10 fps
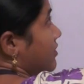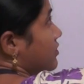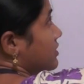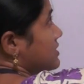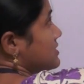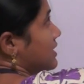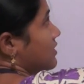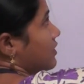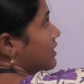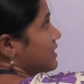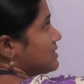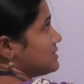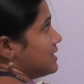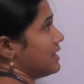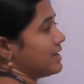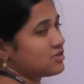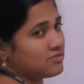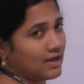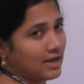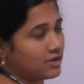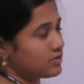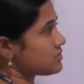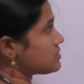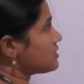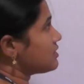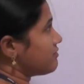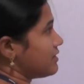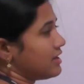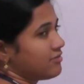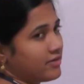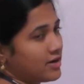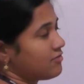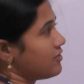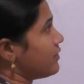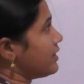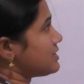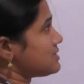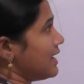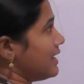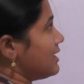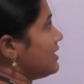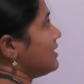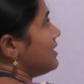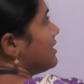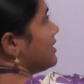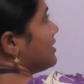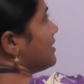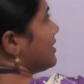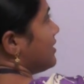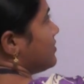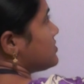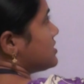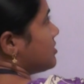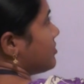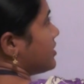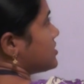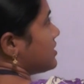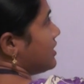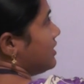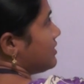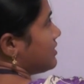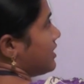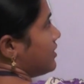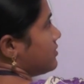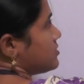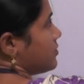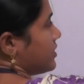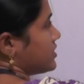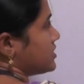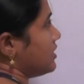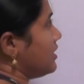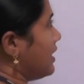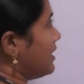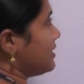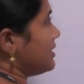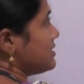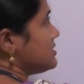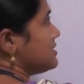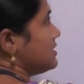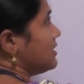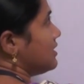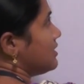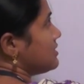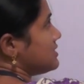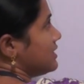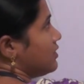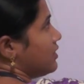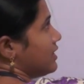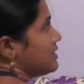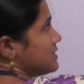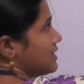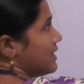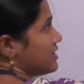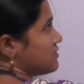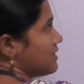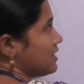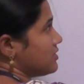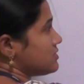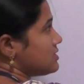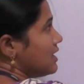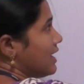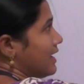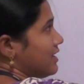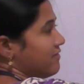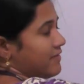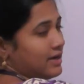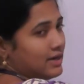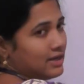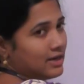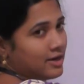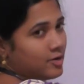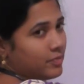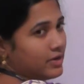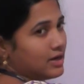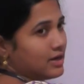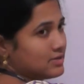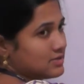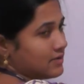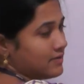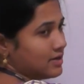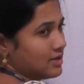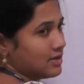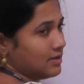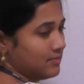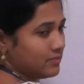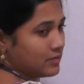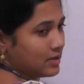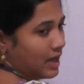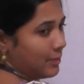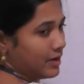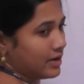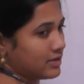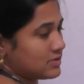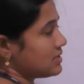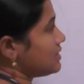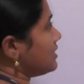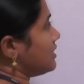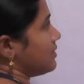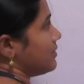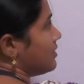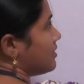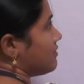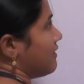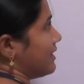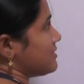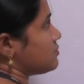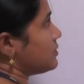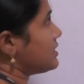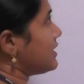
found the Z0 and Z dash values for different fluids at reduced temperature and reduced pressure, and these Z0 and Z dash values at different TR and PR is given in the appendix in the Vanna Smith